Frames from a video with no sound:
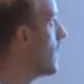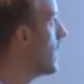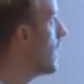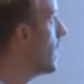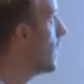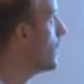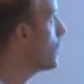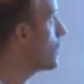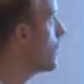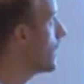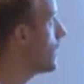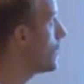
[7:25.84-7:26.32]

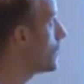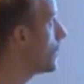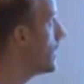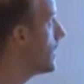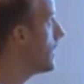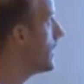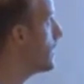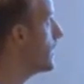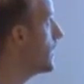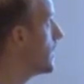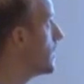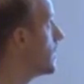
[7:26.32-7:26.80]
And when
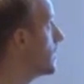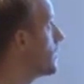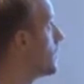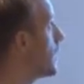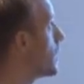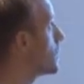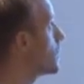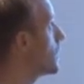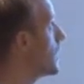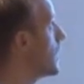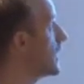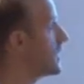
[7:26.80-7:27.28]
we think
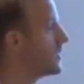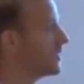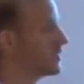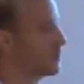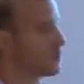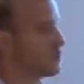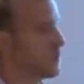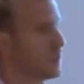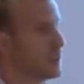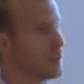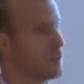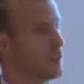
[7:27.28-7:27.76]
about hedging
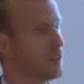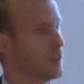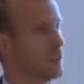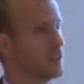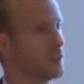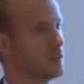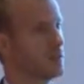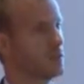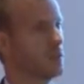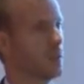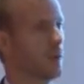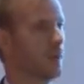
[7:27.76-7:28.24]

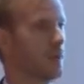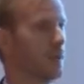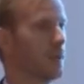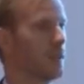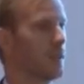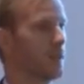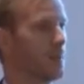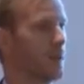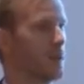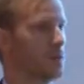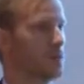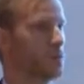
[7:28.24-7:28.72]
strategies, we
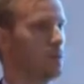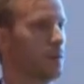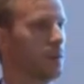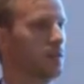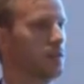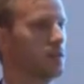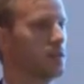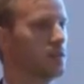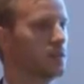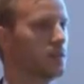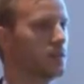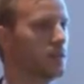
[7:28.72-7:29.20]
think about
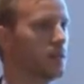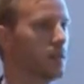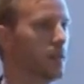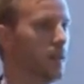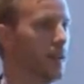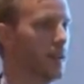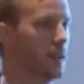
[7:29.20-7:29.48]
risks.